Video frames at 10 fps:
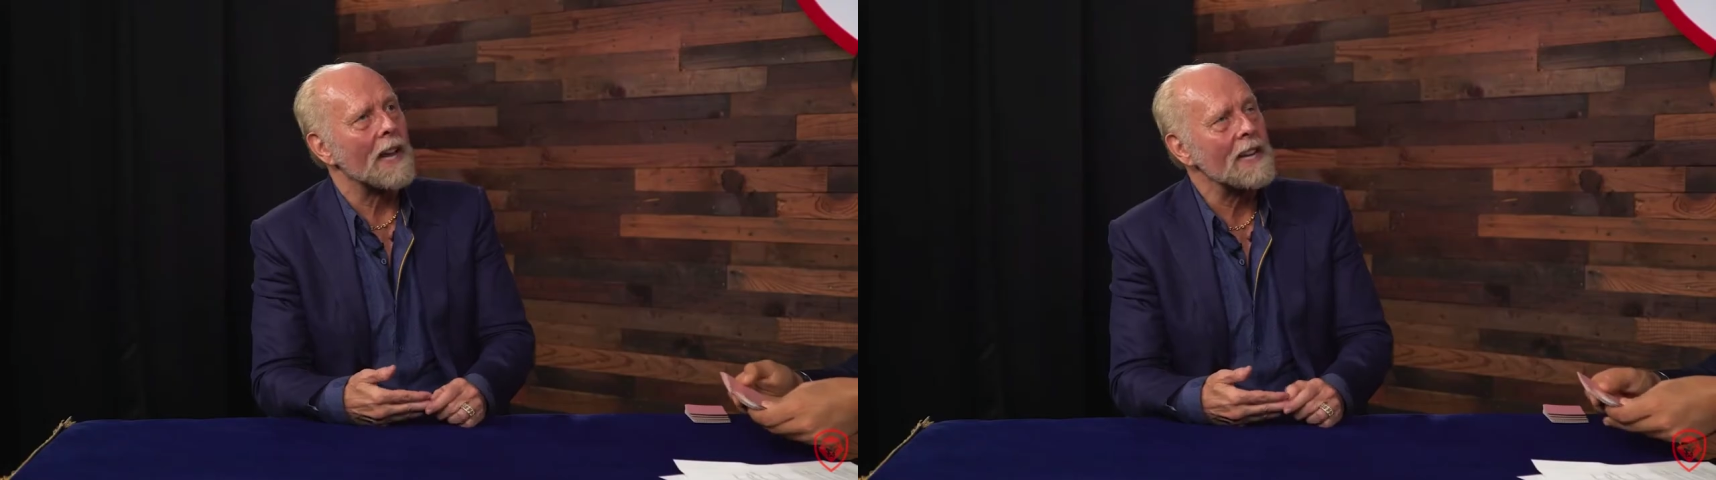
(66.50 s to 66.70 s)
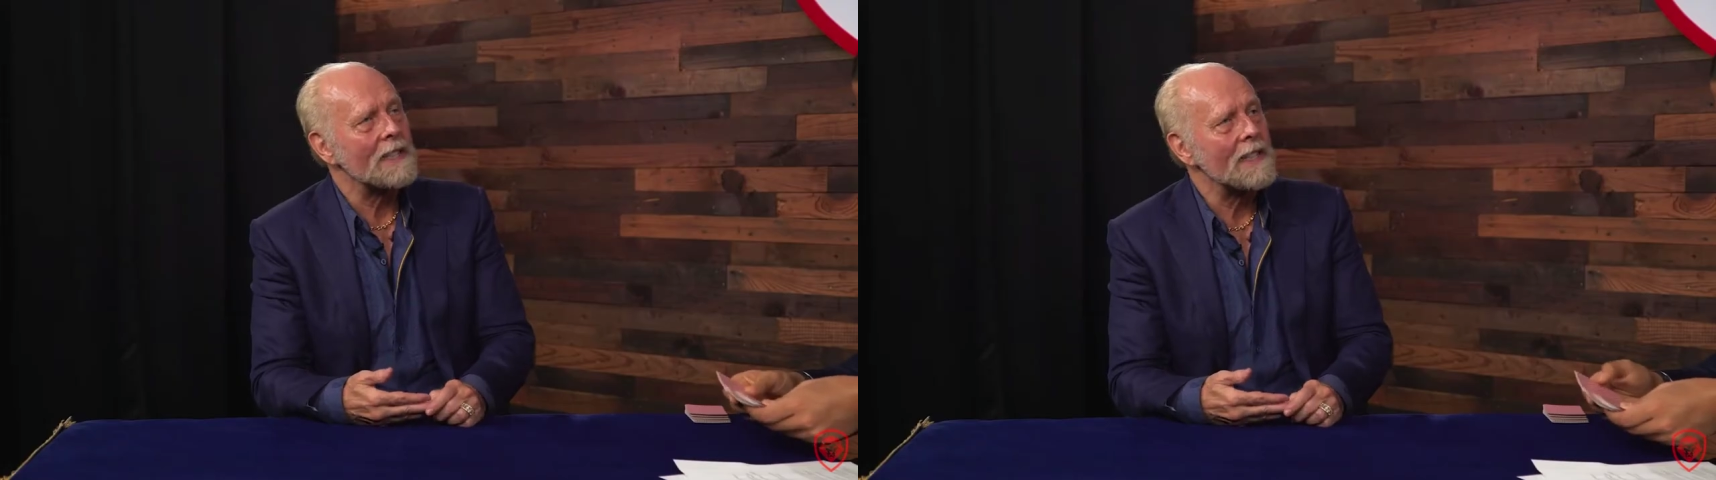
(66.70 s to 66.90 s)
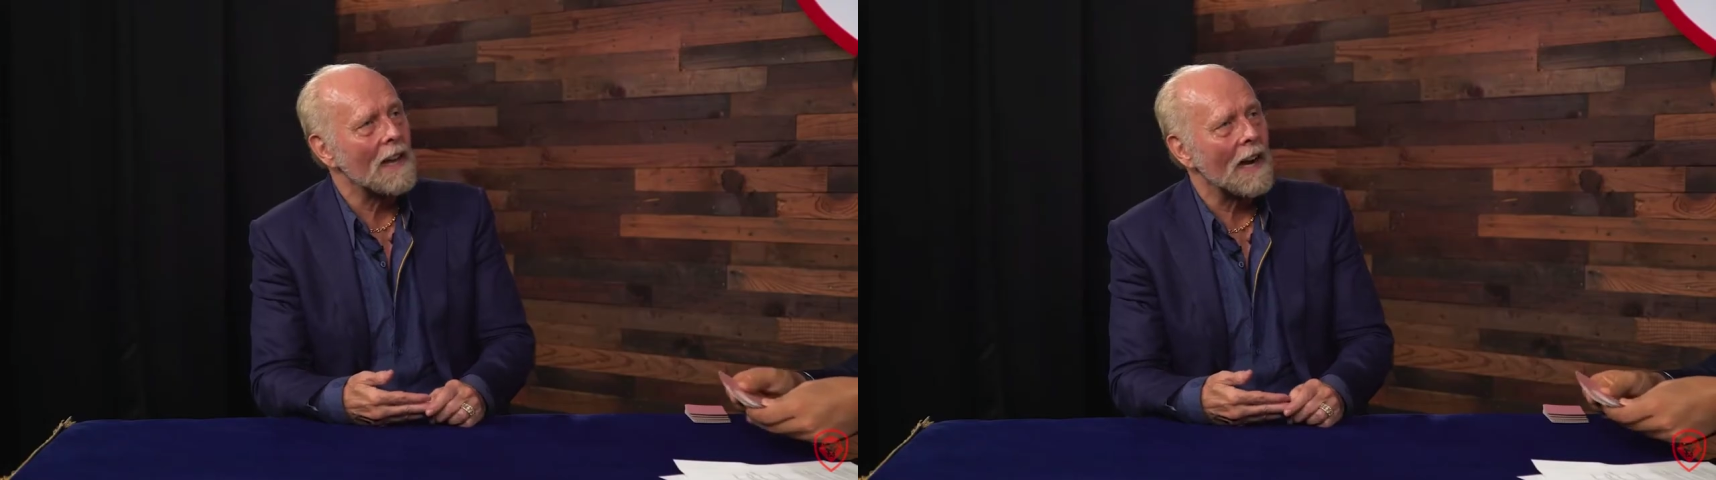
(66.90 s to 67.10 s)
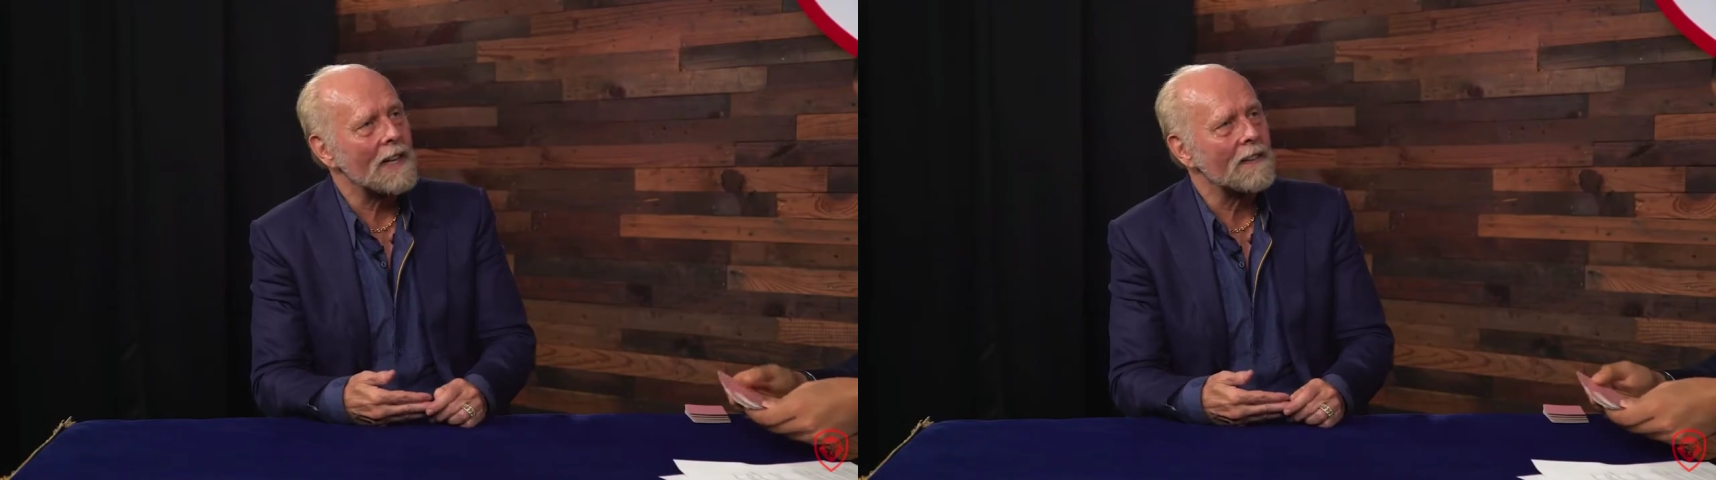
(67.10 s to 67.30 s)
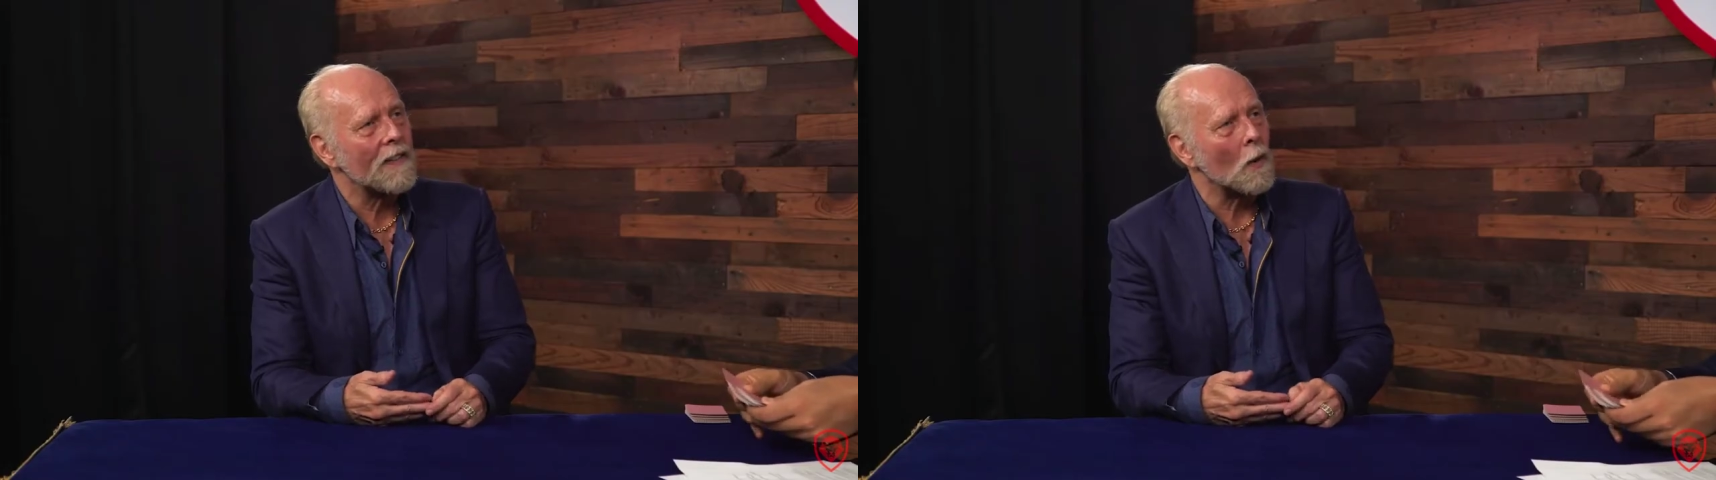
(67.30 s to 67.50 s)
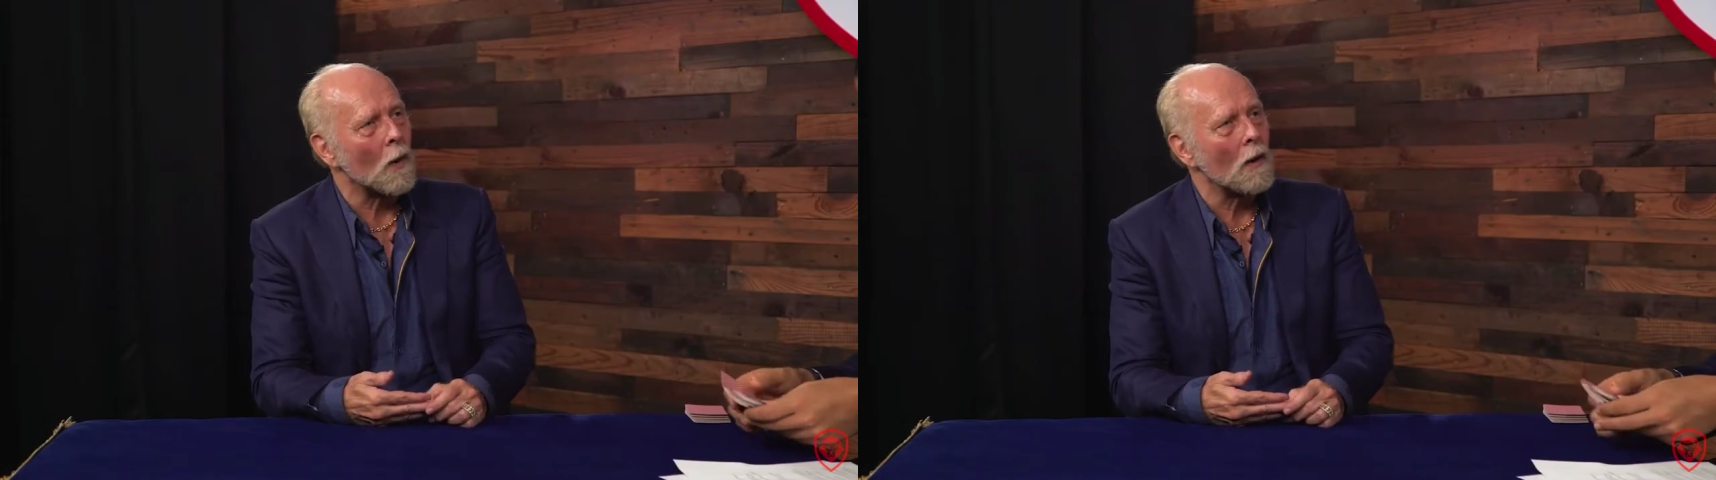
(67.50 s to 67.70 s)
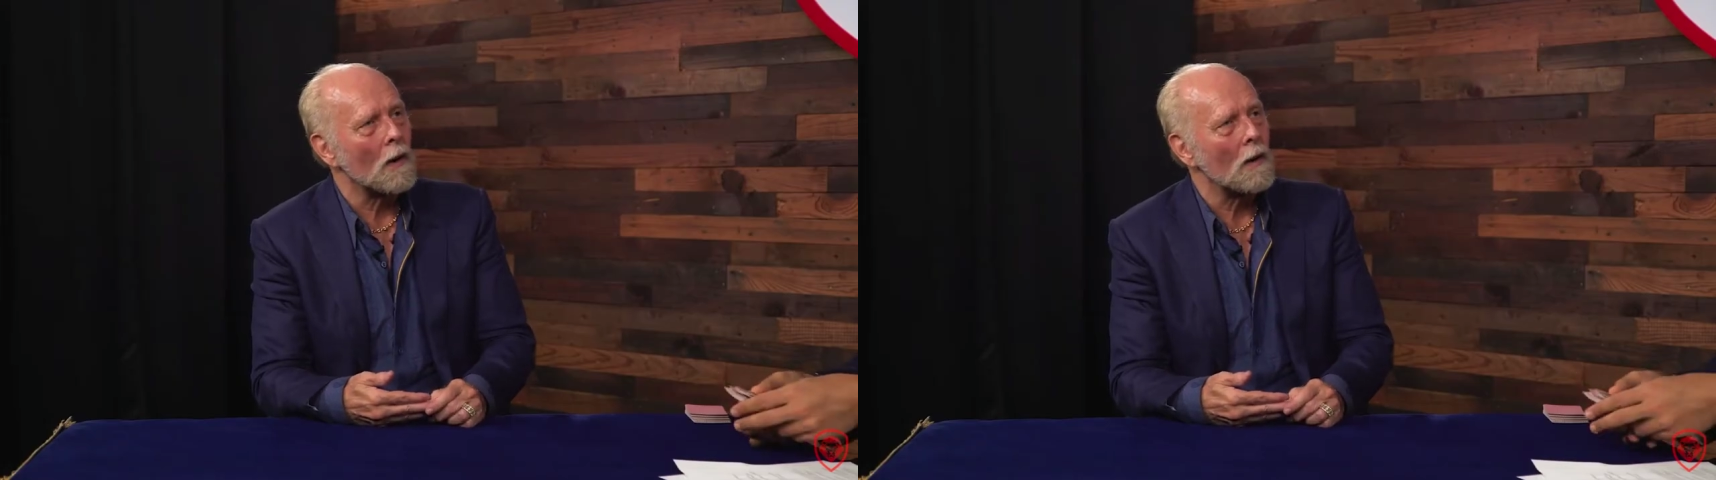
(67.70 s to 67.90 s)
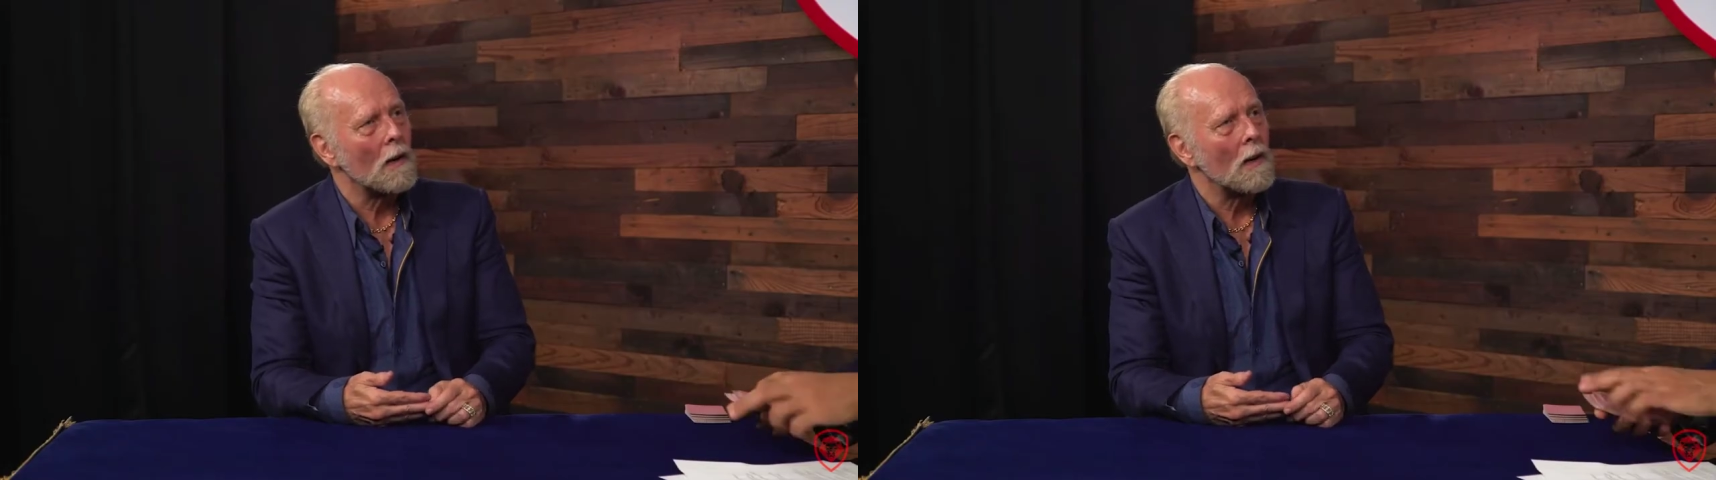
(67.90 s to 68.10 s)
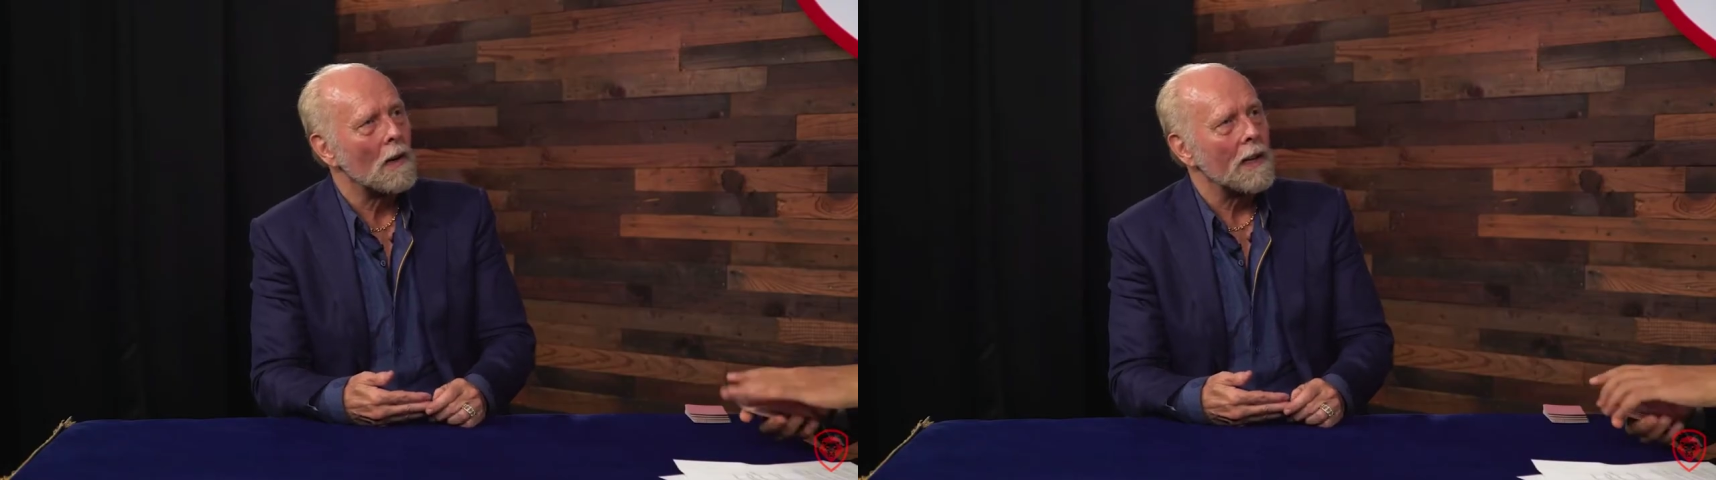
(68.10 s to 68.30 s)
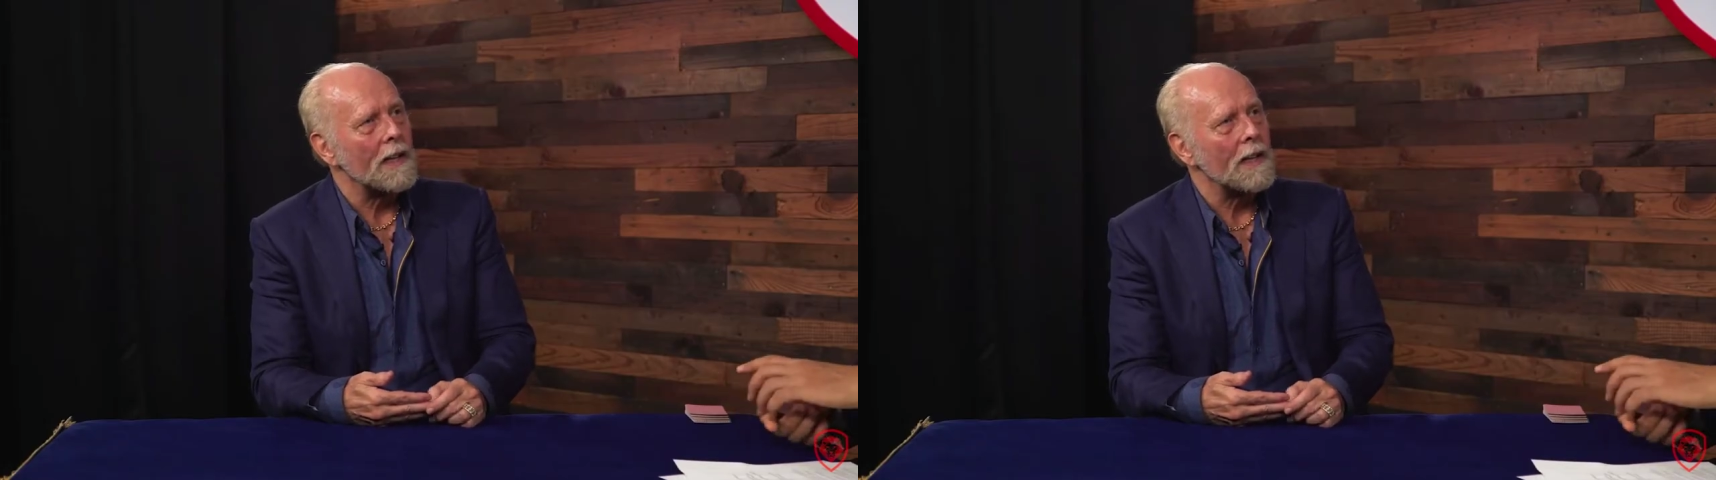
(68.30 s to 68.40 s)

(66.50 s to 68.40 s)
in 1894. Yep.